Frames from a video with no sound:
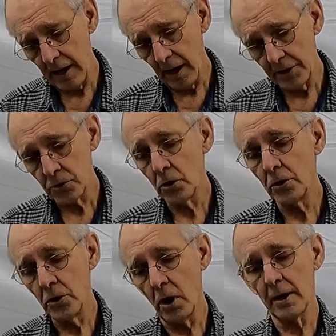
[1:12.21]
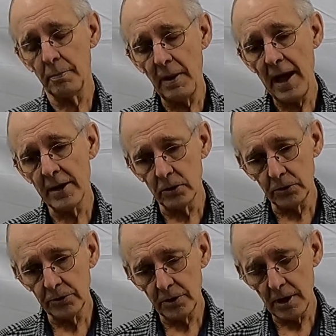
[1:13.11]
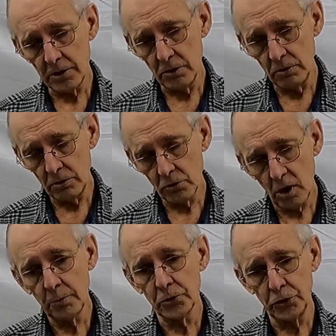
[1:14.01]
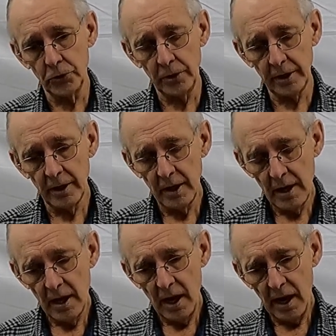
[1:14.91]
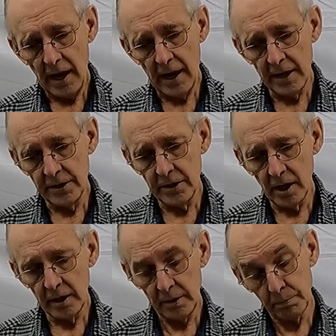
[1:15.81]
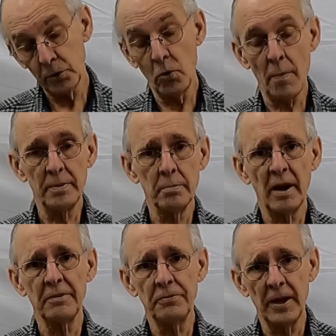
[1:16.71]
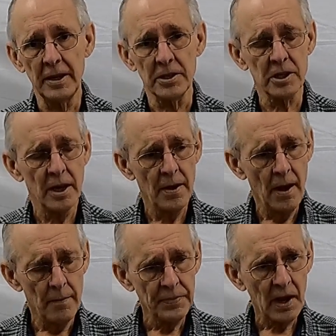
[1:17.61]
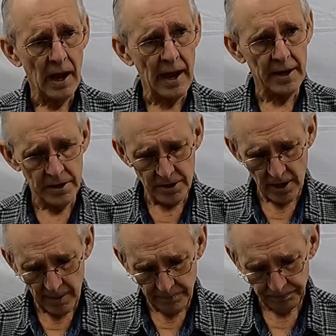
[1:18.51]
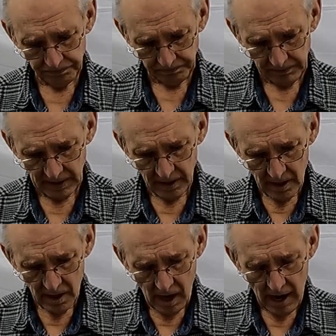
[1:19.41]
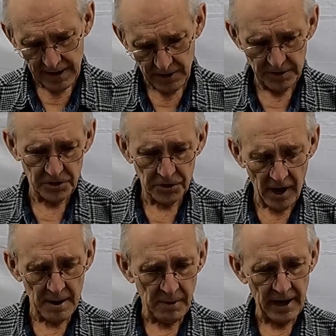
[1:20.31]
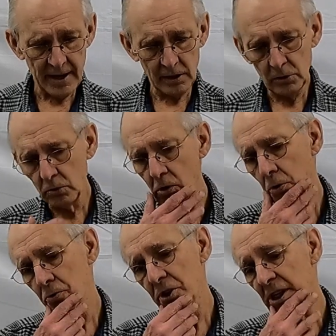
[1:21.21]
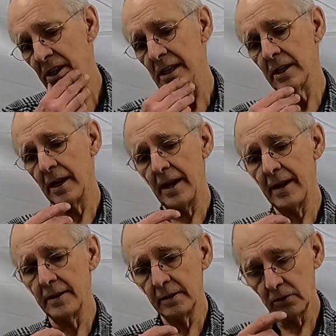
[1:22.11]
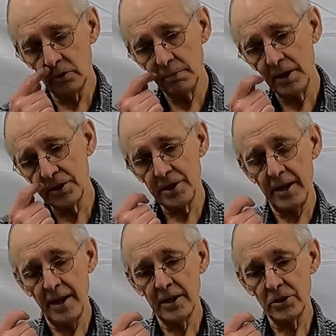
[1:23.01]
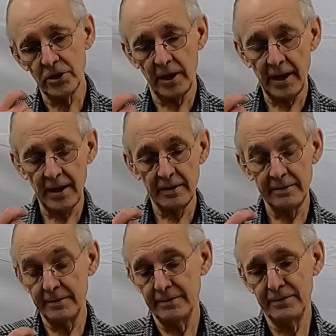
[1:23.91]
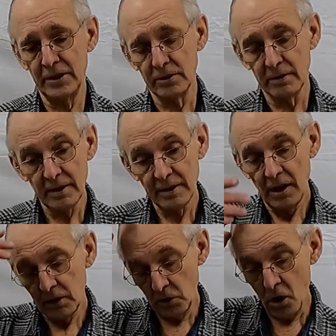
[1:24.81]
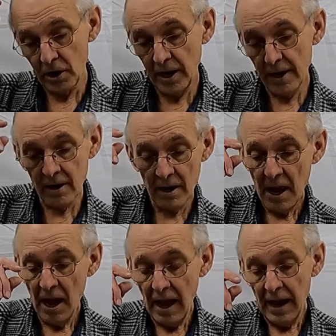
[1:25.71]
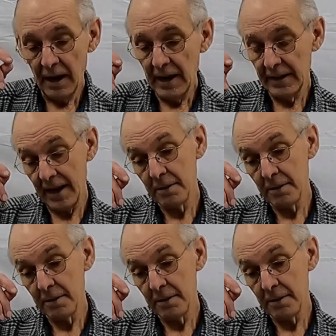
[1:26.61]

I turned on a panel to troubleshoot it, and it blew up in my face. And at the time, I had a little goatee, and I had a little mustache, and I had, long hair, and I